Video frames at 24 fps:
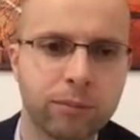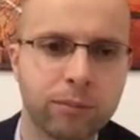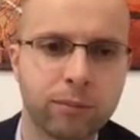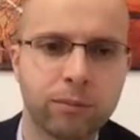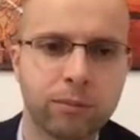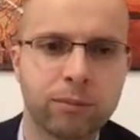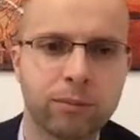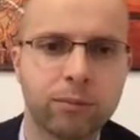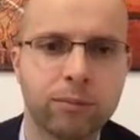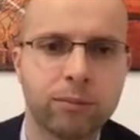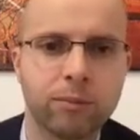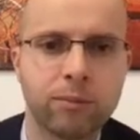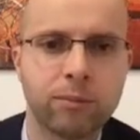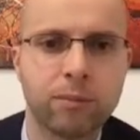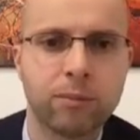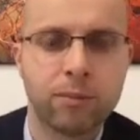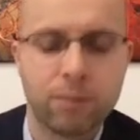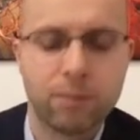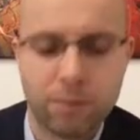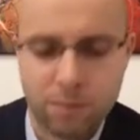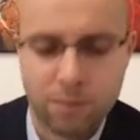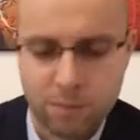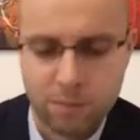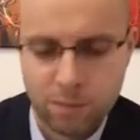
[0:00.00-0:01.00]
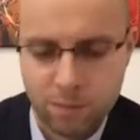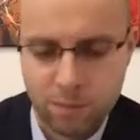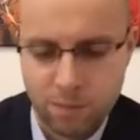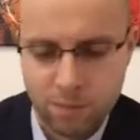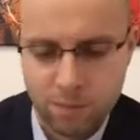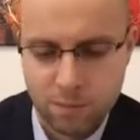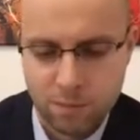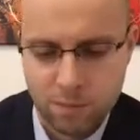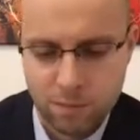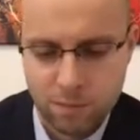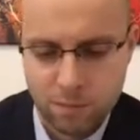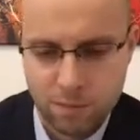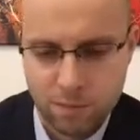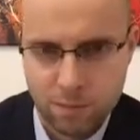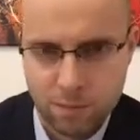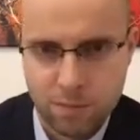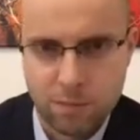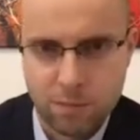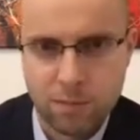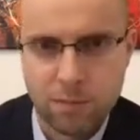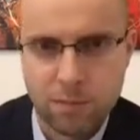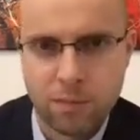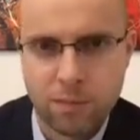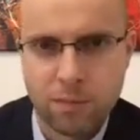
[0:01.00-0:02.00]

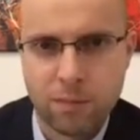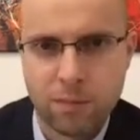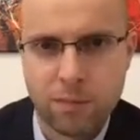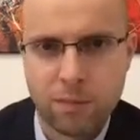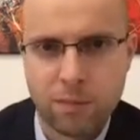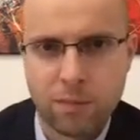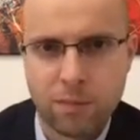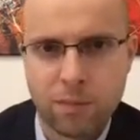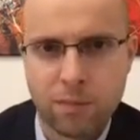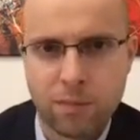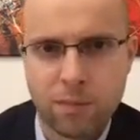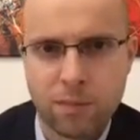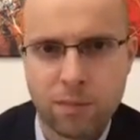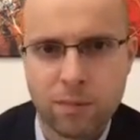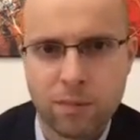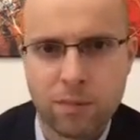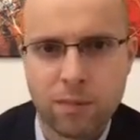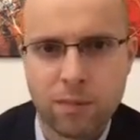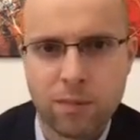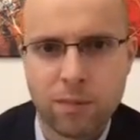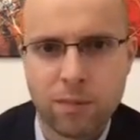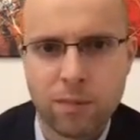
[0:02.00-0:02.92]
(silent)